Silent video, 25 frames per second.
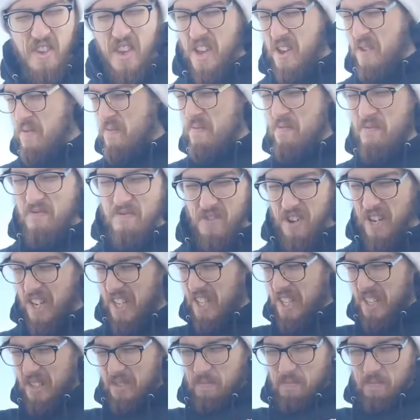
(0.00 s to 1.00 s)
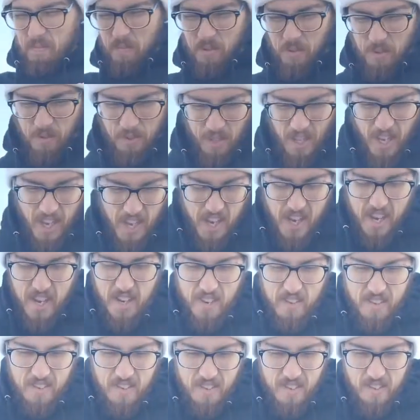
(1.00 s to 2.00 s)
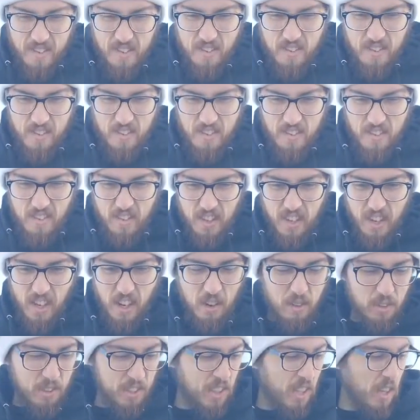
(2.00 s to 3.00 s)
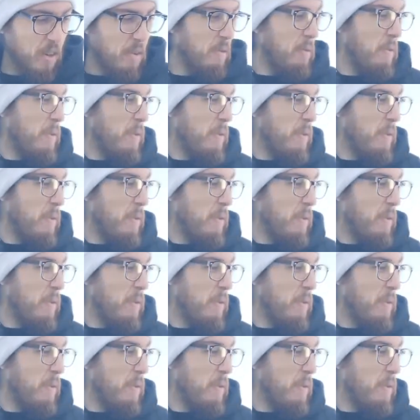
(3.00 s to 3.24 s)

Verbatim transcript: theme freaking played. And I was like,